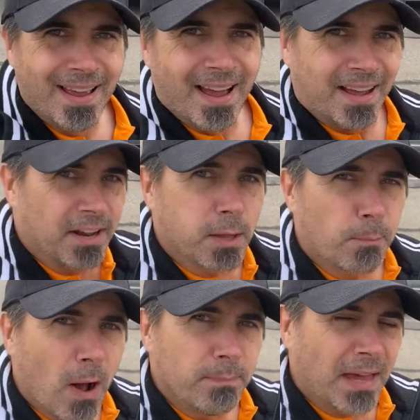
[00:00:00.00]
Another
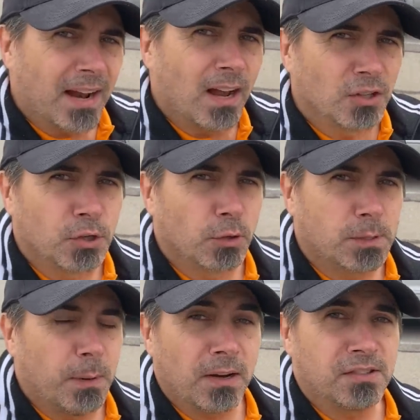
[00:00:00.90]
problem that I also
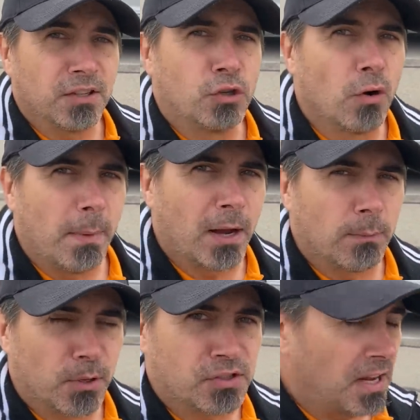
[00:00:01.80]
experienced in two of my own
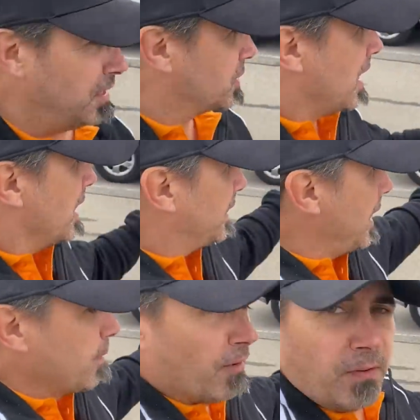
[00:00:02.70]
Mercedes, the
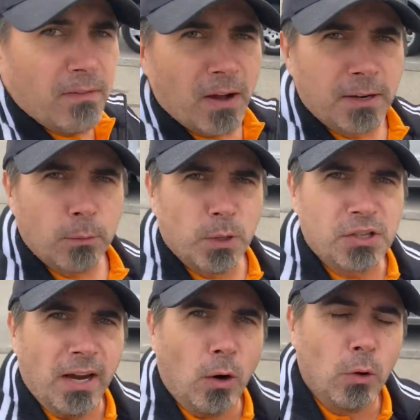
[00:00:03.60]
M L five hundred, which
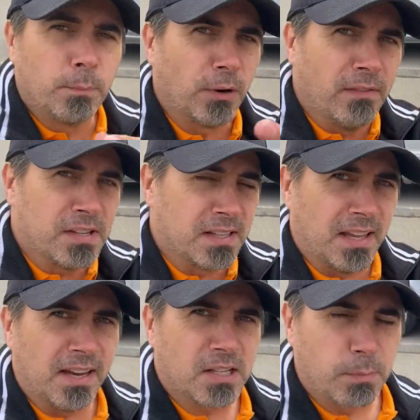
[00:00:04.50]
I owned previously,
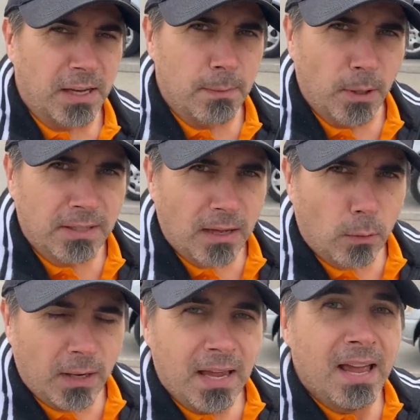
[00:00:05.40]
and I explained about that
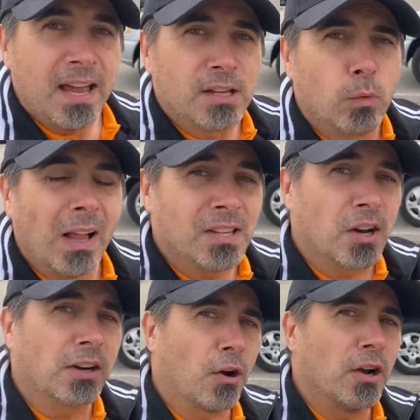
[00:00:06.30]
already, as well as
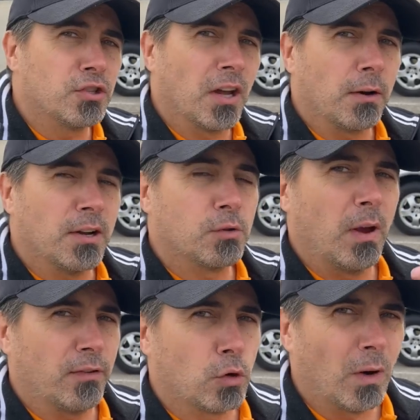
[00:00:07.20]
our current generation. We
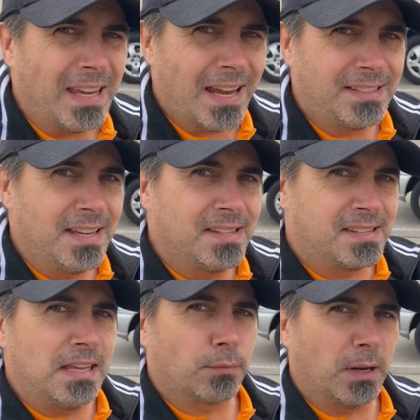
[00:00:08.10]
have a twenty eighteen
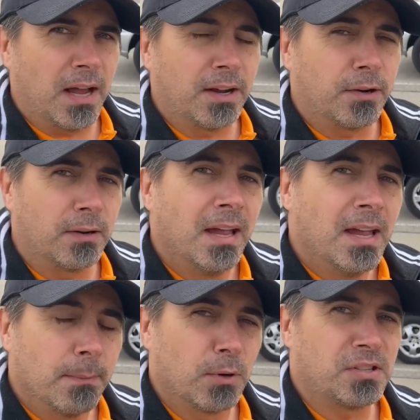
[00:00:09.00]
C three hundred
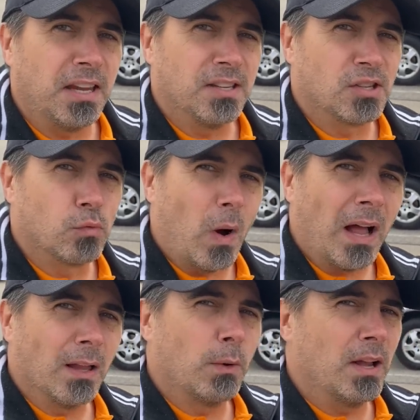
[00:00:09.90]
Mercedes as
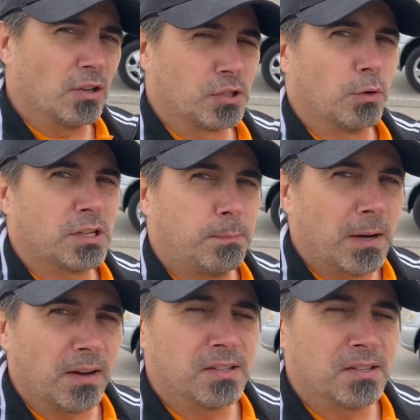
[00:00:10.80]
well, and we also experience